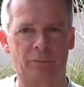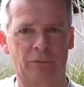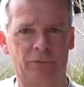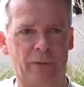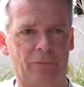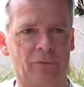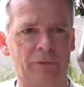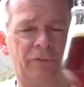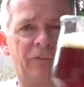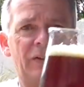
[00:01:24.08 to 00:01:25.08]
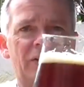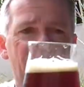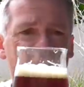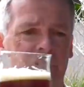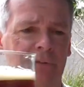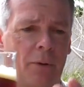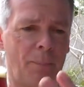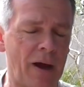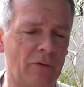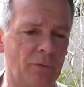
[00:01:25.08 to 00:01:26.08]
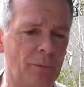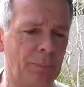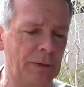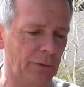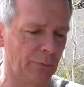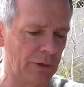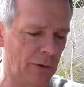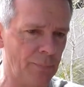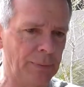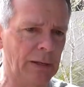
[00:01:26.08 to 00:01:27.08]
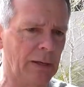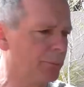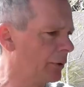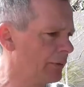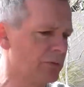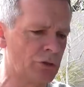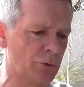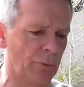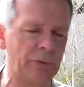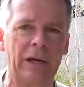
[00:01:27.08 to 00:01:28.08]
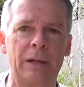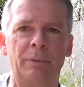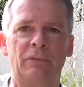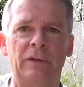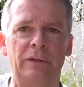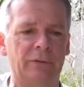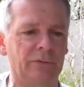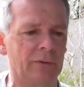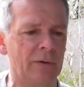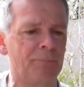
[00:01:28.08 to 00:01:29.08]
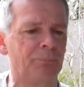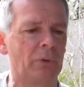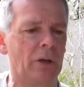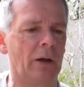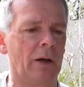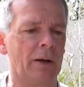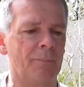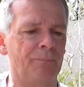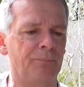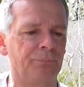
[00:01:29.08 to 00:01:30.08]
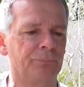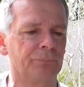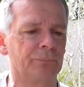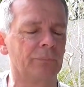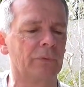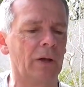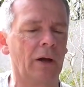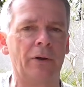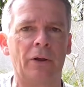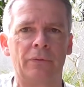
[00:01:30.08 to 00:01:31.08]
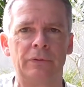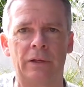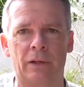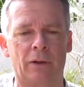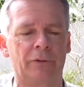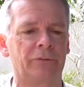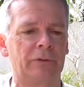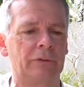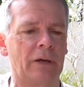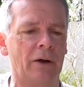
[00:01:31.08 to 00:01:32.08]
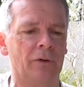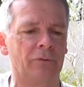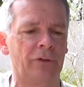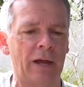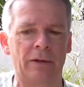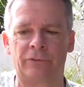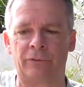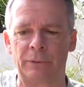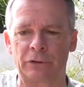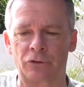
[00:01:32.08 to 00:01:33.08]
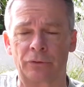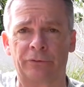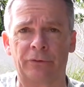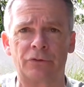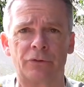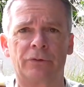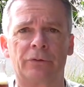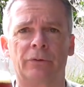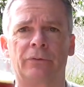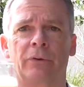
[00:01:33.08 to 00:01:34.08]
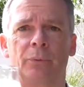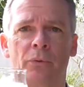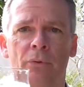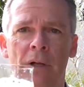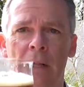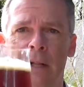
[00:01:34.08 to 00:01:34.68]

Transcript: Looks absolutely fantastic. So apart from it being a red IPA, I'm not even sure what the ABV is. I know, yeah, like I said, Carl's added some extra Citra to it, so we'll...